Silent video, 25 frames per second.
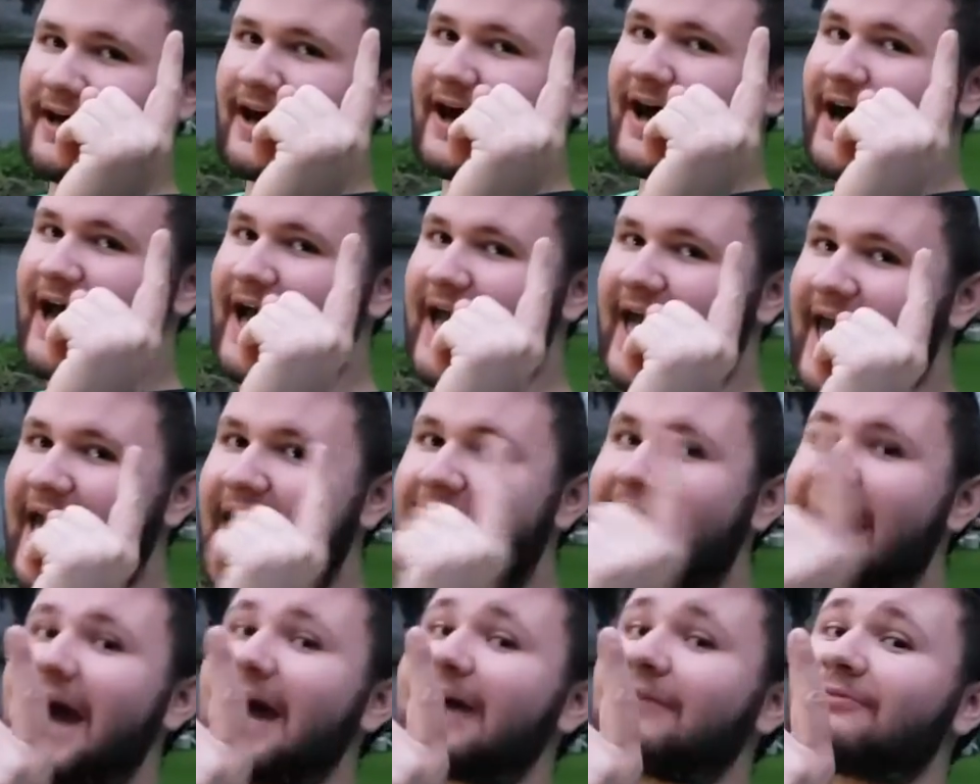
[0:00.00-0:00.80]
a
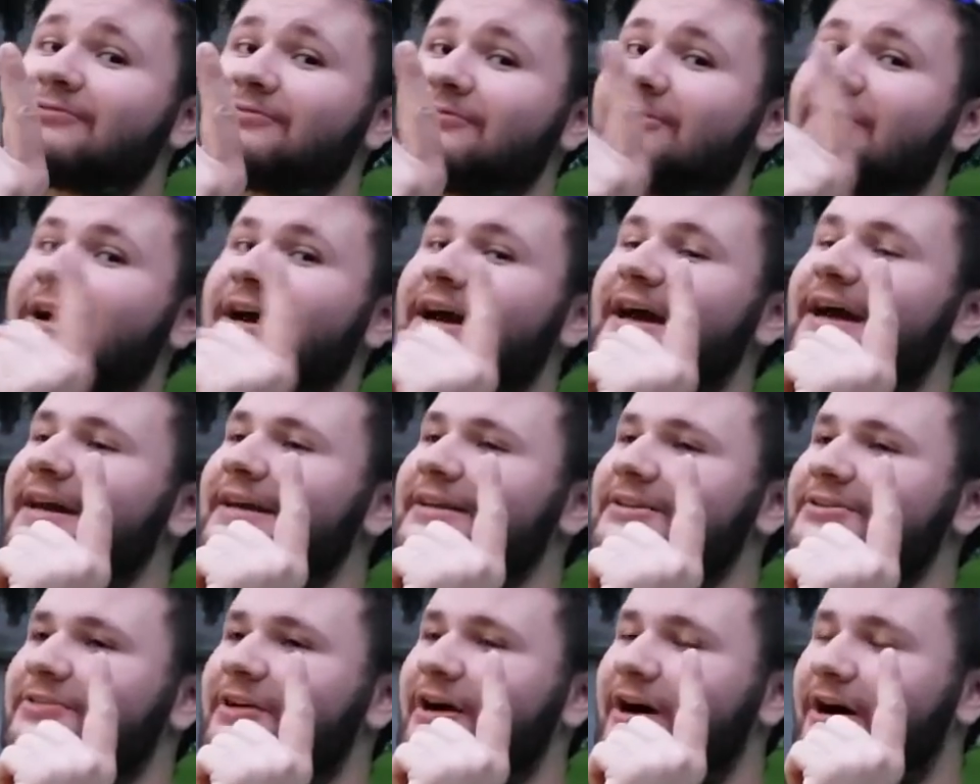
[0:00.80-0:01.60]
half
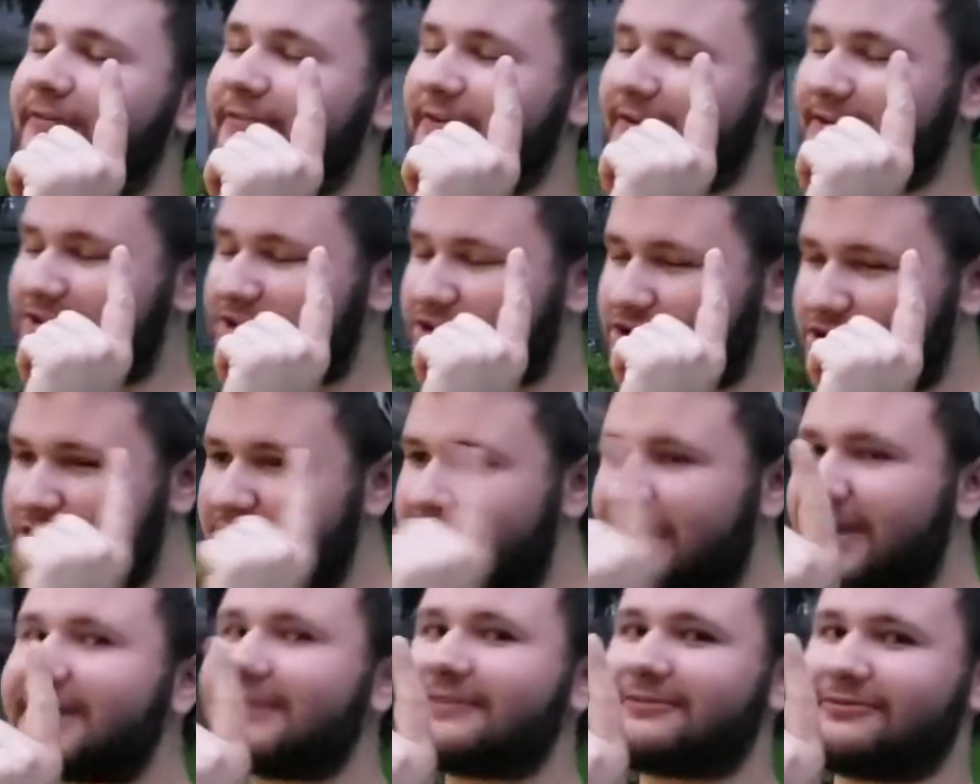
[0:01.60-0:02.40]
a, of a
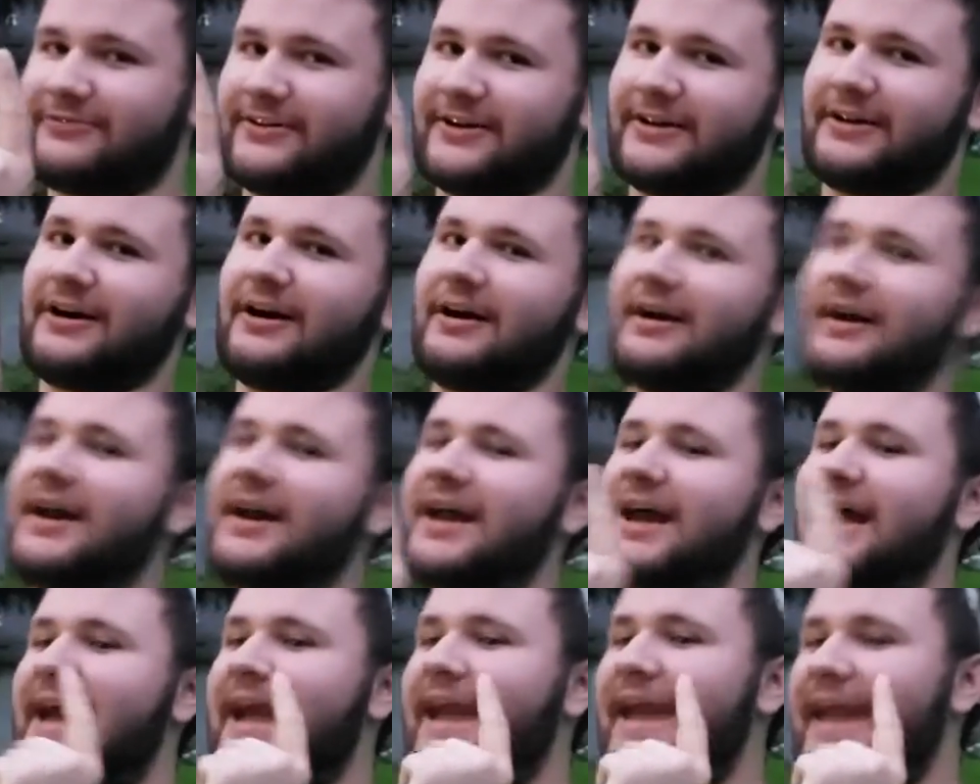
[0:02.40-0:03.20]
chicken finger.
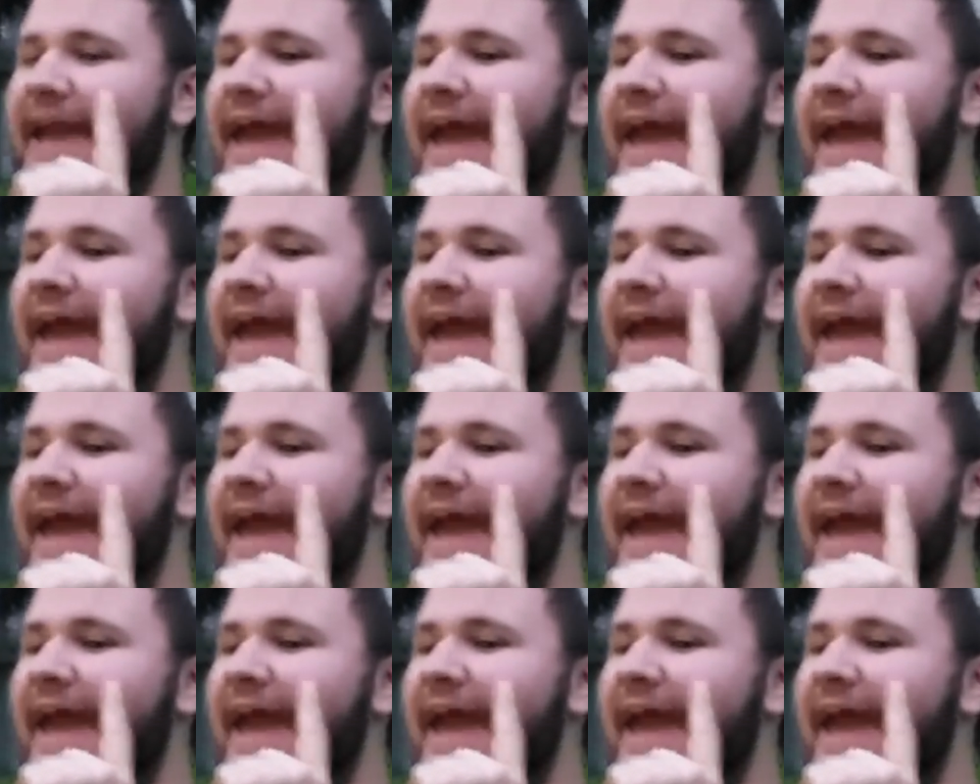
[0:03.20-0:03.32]
A